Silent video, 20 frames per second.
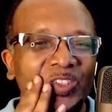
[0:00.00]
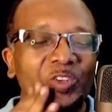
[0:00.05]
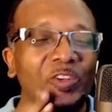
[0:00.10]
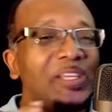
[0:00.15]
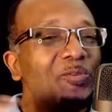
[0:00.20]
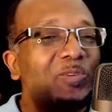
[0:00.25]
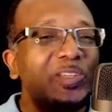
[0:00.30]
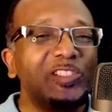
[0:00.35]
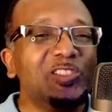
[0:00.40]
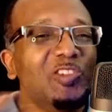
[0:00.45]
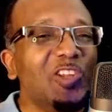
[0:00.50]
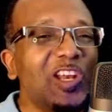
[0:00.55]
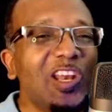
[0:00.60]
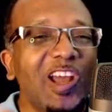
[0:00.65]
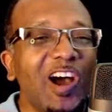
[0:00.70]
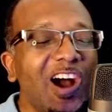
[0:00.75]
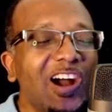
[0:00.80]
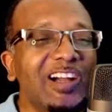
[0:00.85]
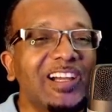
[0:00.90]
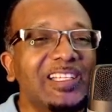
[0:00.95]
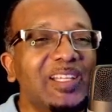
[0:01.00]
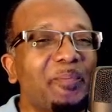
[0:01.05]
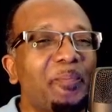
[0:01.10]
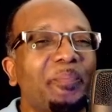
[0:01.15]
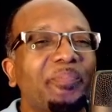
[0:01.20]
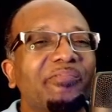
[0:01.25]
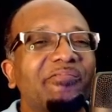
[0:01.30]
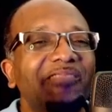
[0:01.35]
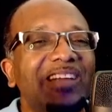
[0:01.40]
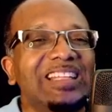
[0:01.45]
So he was no longer the
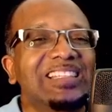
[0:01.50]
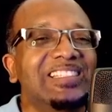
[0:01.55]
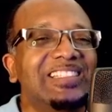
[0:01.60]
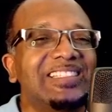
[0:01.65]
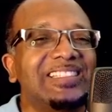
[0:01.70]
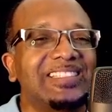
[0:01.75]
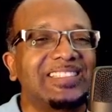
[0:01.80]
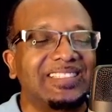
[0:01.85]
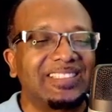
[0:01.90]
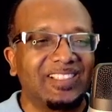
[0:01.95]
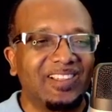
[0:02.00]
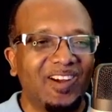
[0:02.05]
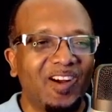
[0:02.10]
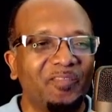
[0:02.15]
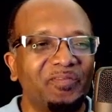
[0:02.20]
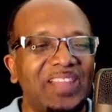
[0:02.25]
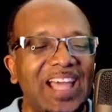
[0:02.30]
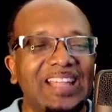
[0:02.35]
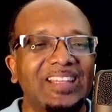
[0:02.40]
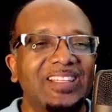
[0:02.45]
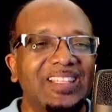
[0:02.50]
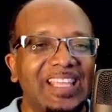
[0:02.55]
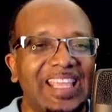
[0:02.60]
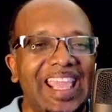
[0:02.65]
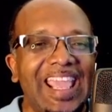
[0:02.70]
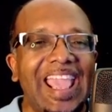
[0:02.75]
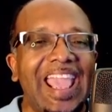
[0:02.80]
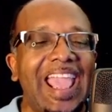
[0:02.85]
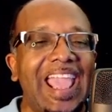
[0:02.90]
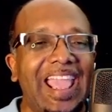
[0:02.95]
prince of that
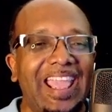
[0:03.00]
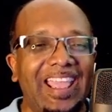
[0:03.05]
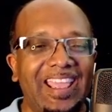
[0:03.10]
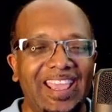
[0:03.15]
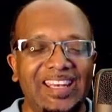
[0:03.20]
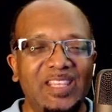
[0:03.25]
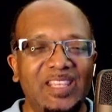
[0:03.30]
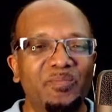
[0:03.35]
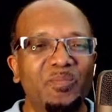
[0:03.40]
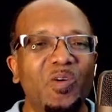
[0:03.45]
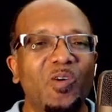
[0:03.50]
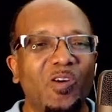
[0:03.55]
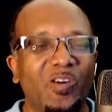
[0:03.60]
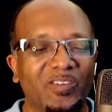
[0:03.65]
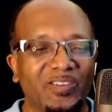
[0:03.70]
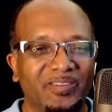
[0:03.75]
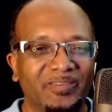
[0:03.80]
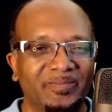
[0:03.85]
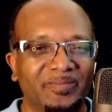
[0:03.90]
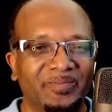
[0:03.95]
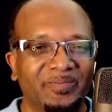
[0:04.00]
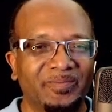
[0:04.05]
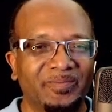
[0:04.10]
air anymore.